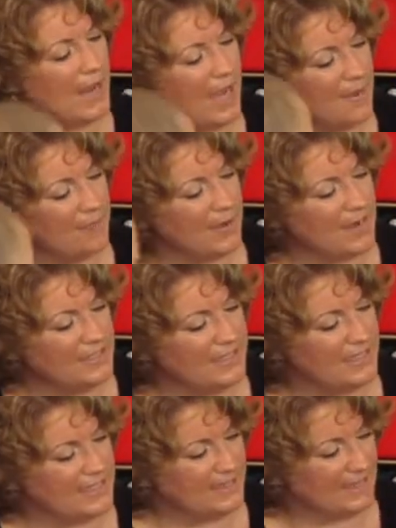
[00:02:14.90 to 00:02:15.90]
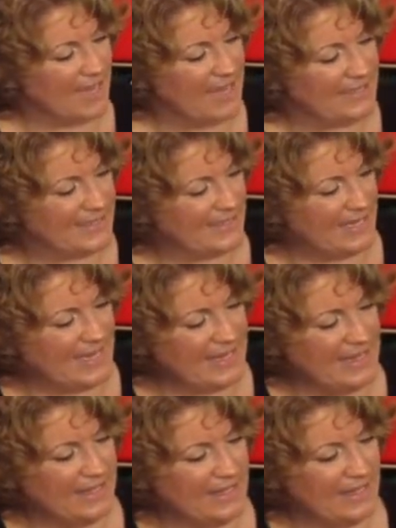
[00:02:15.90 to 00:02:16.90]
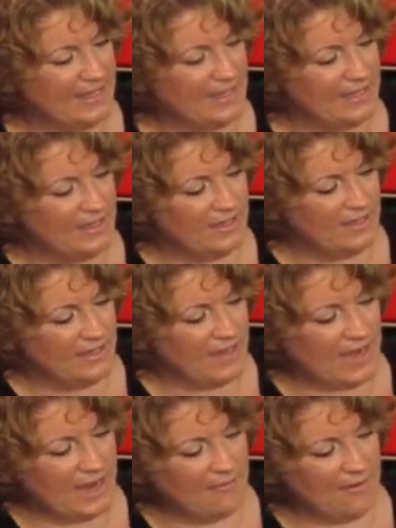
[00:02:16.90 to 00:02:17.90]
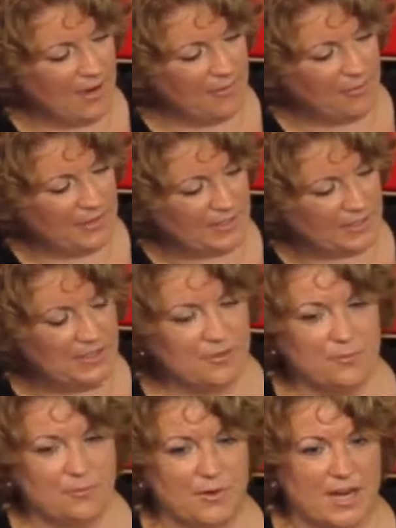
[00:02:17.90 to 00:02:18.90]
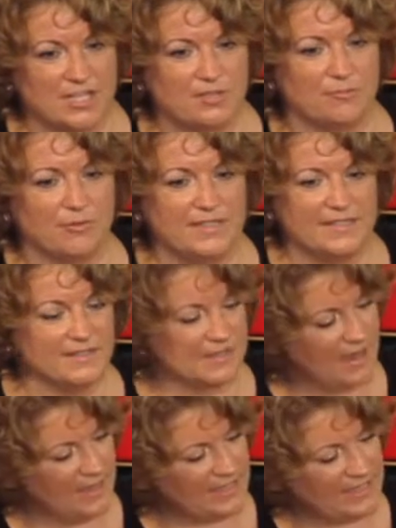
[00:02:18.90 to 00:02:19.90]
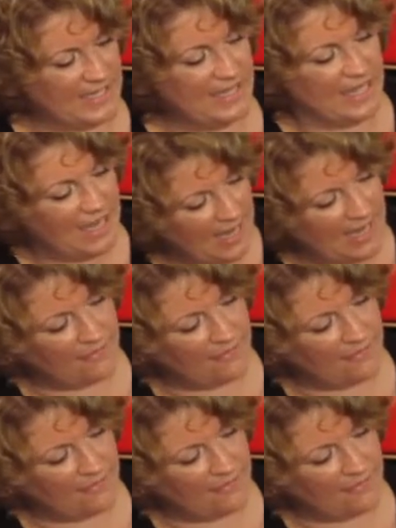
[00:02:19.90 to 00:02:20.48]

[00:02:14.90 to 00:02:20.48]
with some classroom education, to teach them how to brush their teeth, to do some